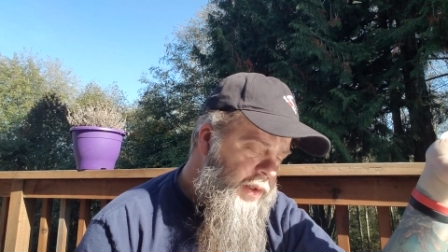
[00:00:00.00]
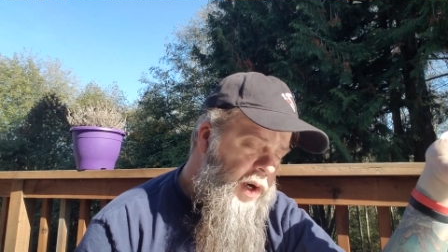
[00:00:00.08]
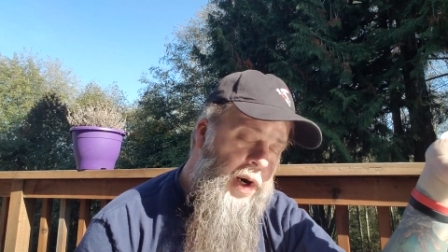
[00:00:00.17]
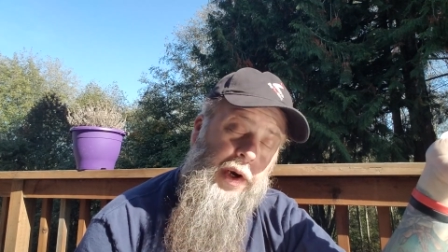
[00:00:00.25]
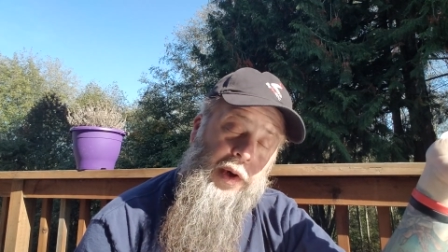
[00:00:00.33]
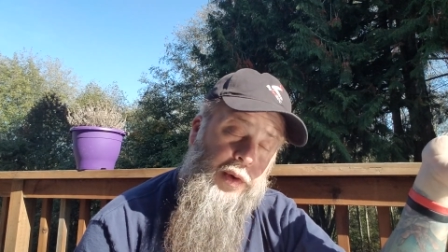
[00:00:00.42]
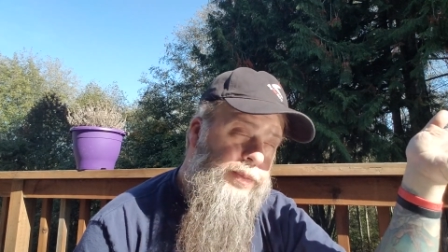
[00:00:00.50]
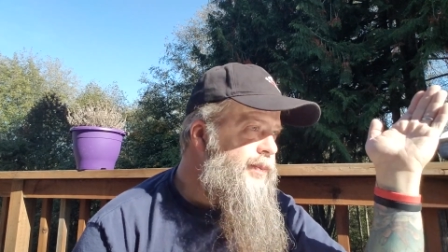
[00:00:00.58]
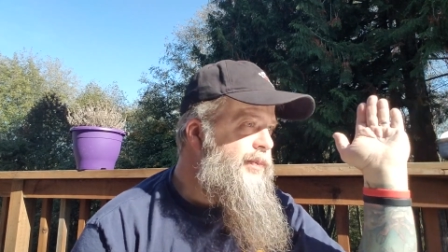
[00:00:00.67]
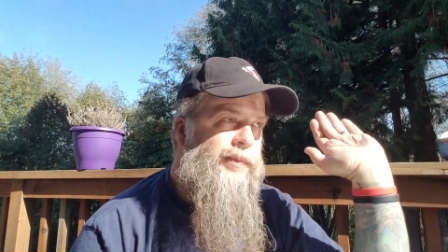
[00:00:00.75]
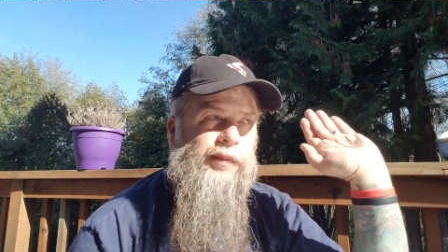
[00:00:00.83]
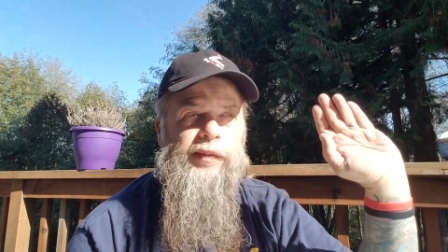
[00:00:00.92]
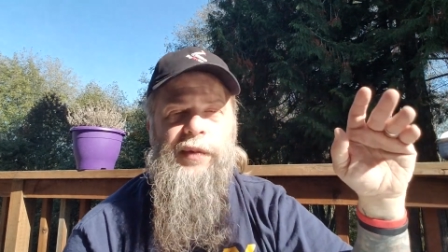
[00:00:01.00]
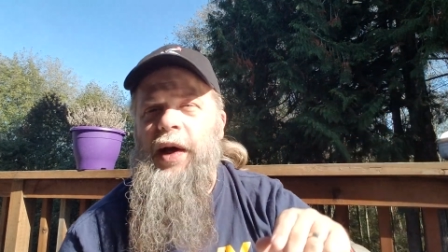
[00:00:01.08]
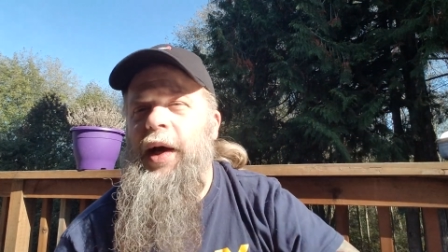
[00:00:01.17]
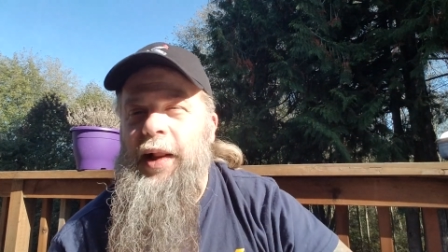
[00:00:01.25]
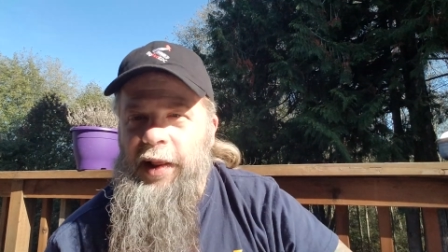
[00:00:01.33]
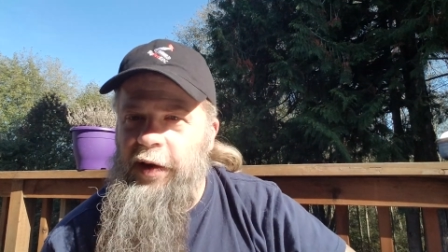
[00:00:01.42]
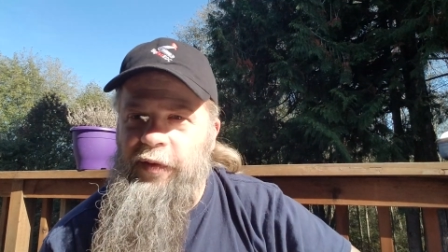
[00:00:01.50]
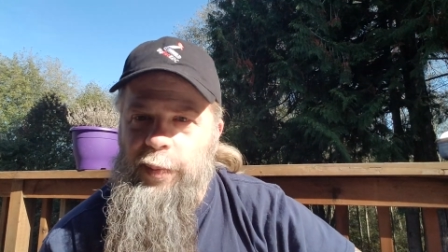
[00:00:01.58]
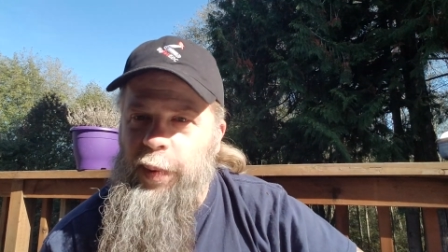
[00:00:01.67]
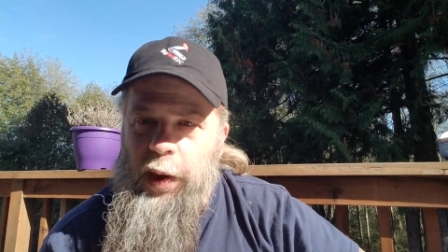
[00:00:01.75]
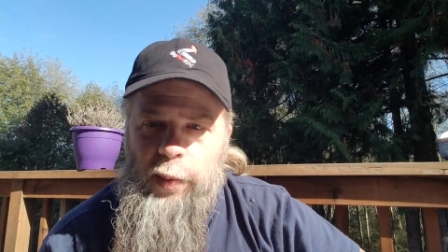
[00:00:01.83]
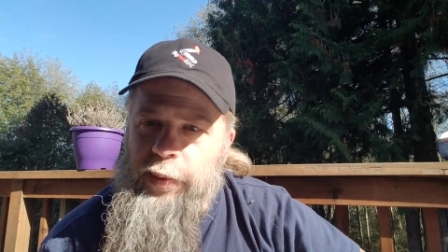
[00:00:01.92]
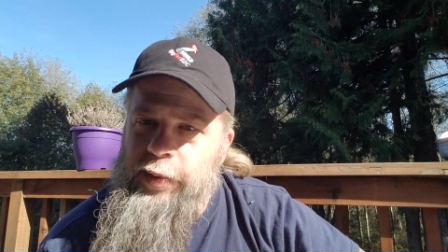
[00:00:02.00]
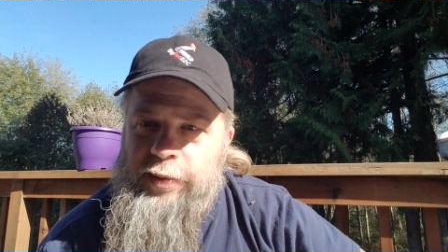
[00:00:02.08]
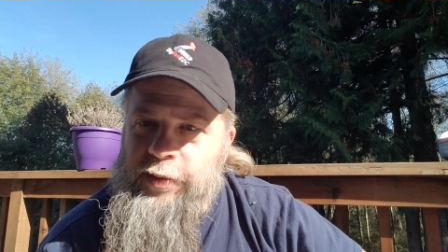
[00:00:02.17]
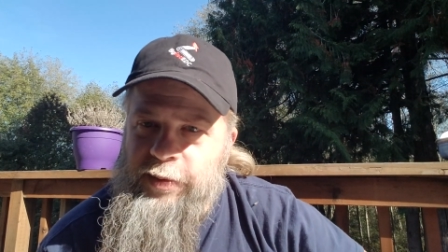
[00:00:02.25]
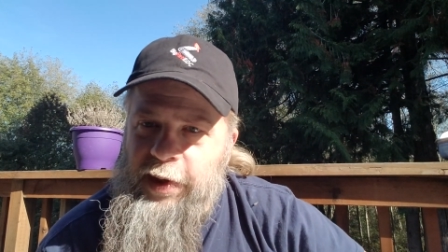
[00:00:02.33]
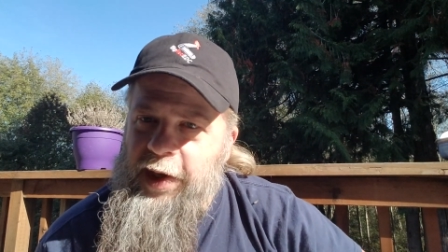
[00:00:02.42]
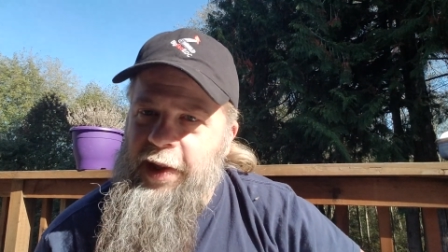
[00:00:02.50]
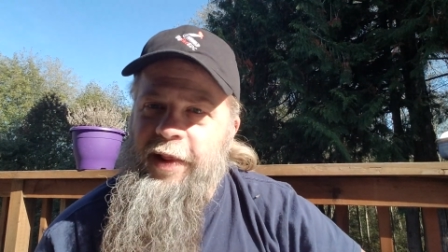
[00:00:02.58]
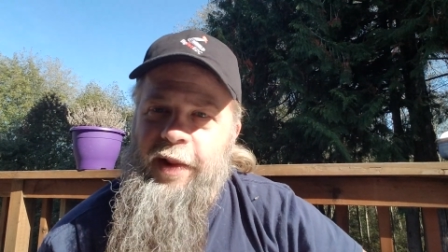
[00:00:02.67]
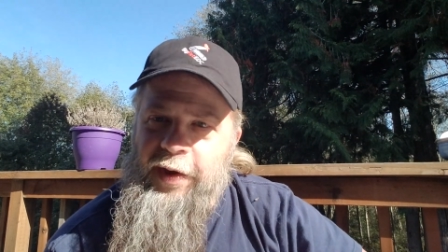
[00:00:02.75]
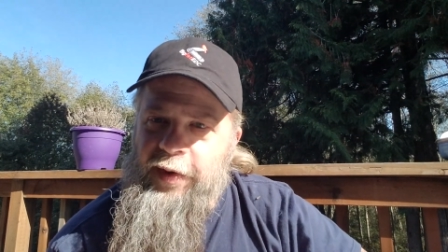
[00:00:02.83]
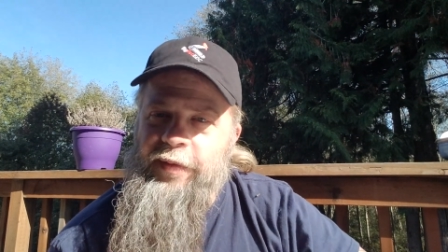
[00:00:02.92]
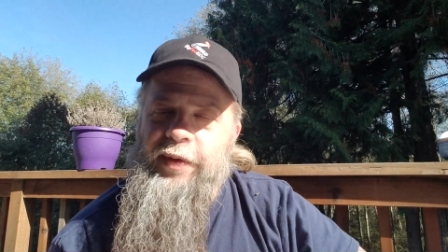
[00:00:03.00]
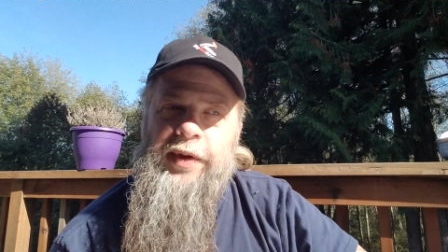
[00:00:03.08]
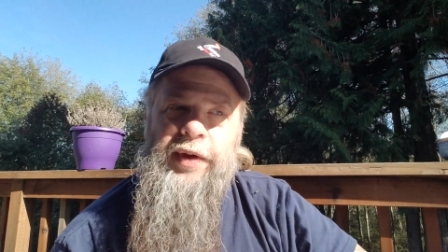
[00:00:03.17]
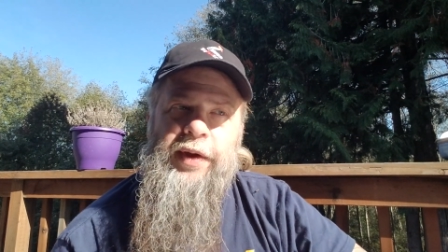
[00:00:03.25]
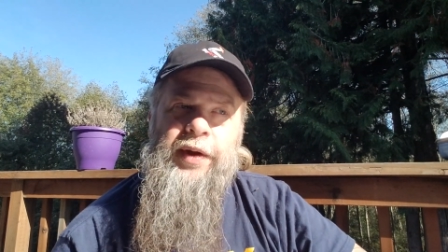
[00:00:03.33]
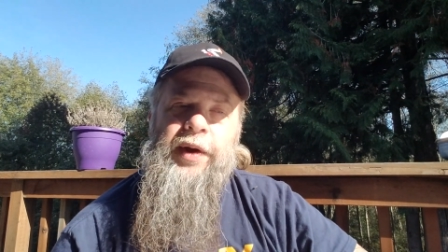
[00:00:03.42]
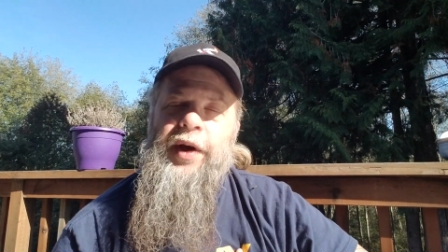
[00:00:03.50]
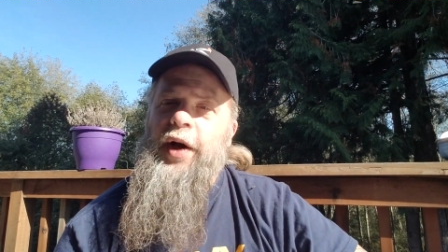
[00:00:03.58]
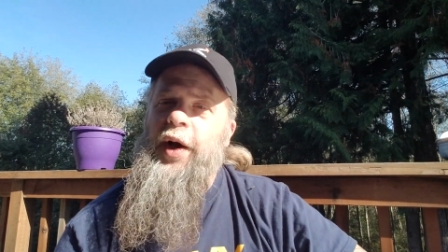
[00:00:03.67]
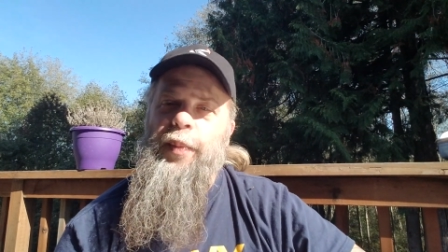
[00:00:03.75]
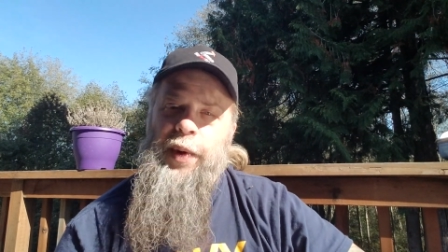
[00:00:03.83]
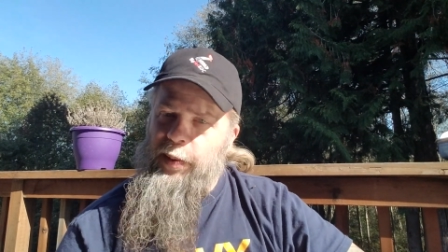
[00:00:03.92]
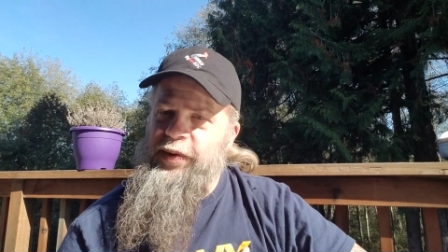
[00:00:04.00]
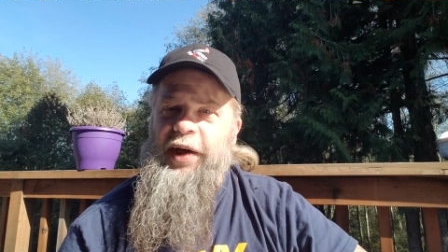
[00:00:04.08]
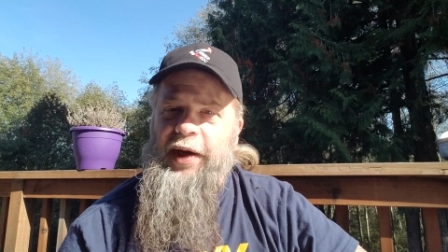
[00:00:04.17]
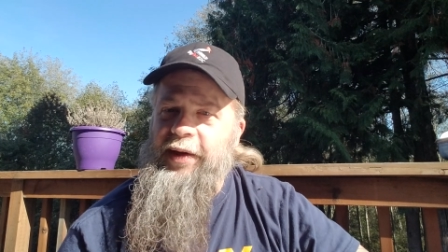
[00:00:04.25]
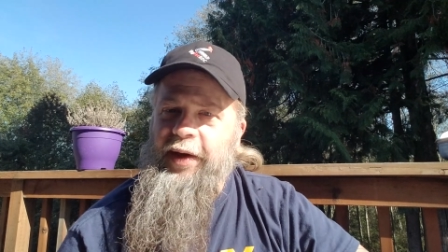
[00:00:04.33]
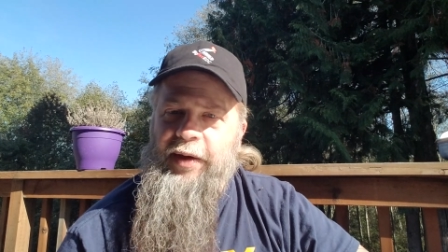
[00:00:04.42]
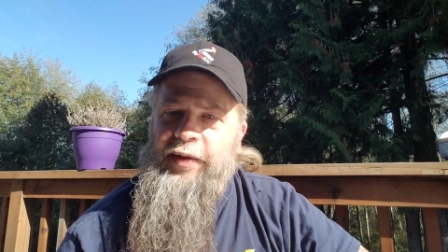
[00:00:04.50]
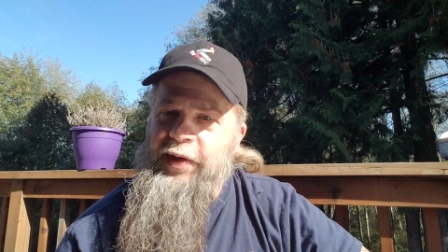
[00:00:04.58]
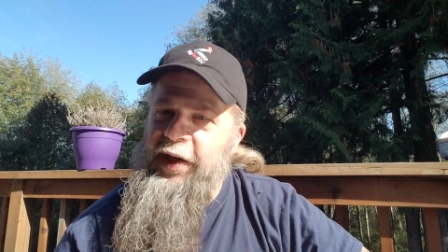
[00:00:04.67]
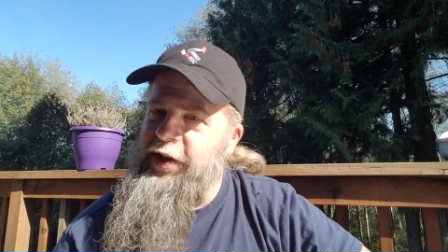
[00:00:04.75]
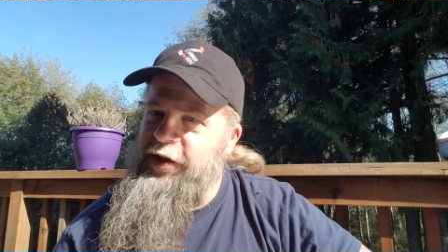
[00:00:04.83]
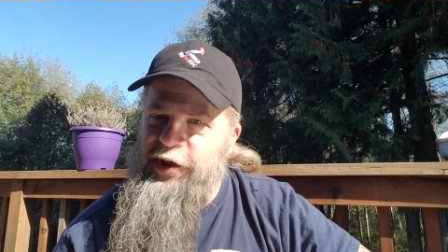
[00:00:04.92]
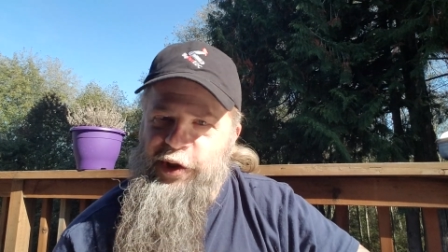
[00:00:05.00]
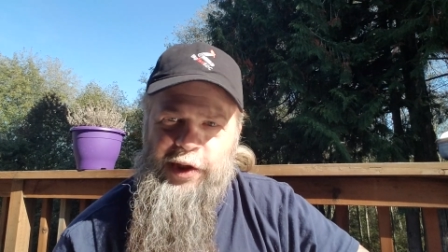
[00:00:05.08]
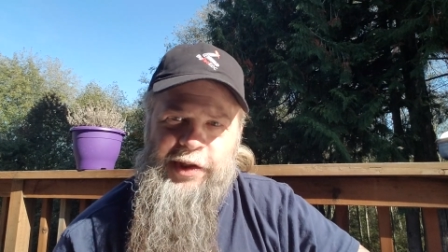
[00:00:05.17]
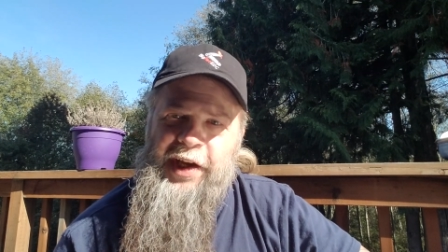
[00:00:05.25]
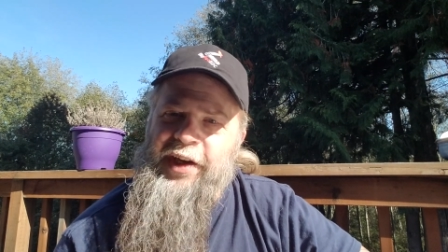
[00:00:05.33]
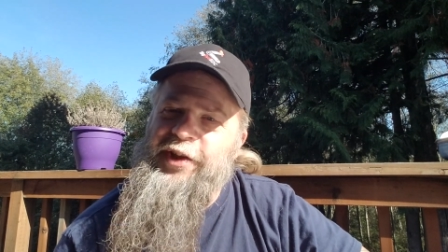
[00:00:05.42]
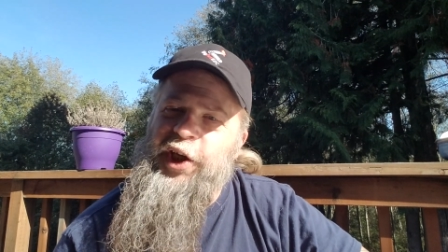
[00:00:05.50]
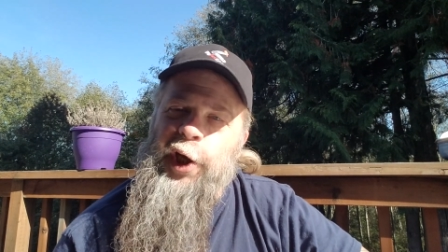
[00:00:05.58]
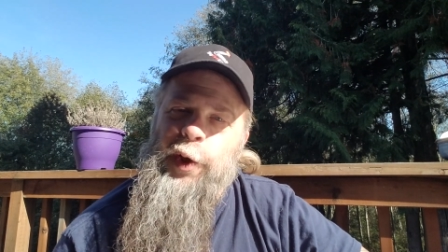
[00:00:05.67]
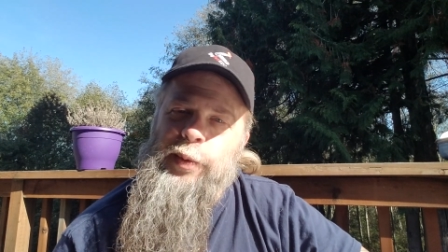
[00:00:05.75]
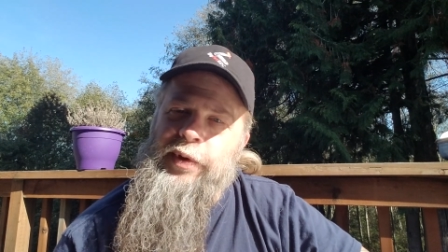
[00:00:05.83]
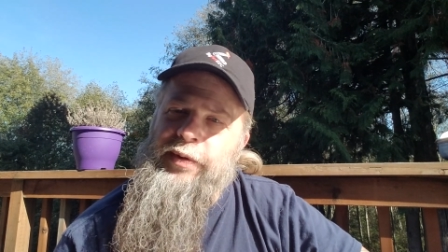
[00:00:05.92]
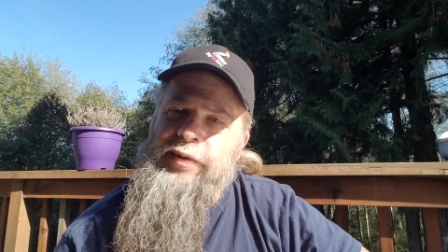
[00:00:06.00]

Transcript: auto? I love a pump. I love a pump shotgun. It's just that sound.